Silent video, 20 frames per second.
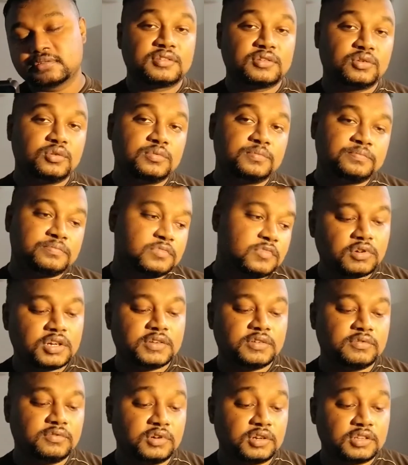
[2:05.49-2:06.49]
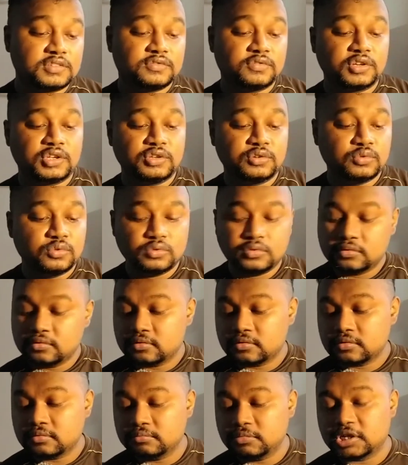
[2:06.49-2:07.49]
So whatever works for you,
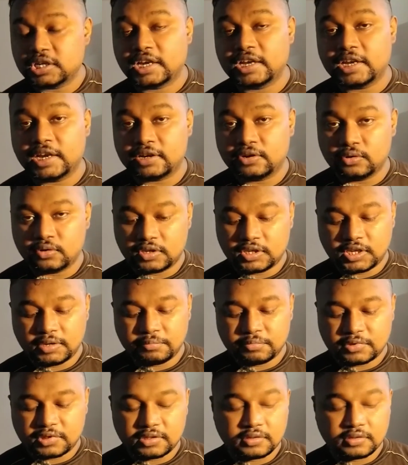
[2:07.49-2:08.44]
but I like to keep